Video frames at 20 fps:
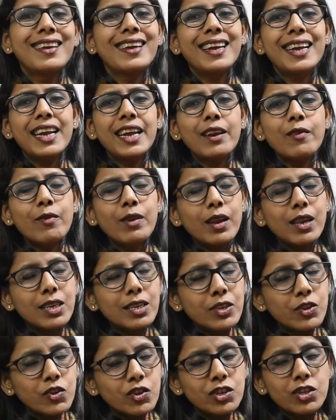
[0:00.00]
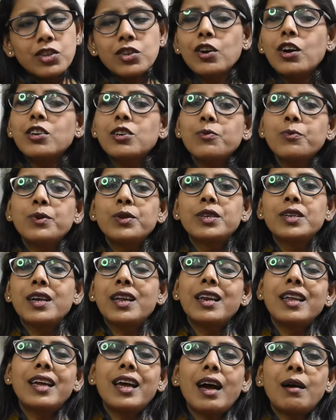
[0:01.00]
it will just
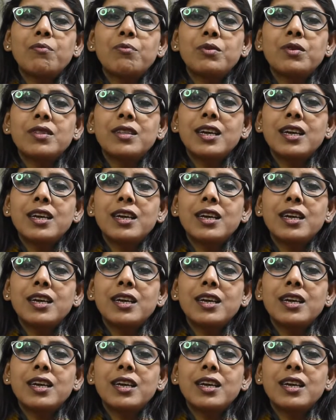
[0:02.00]
automatically happen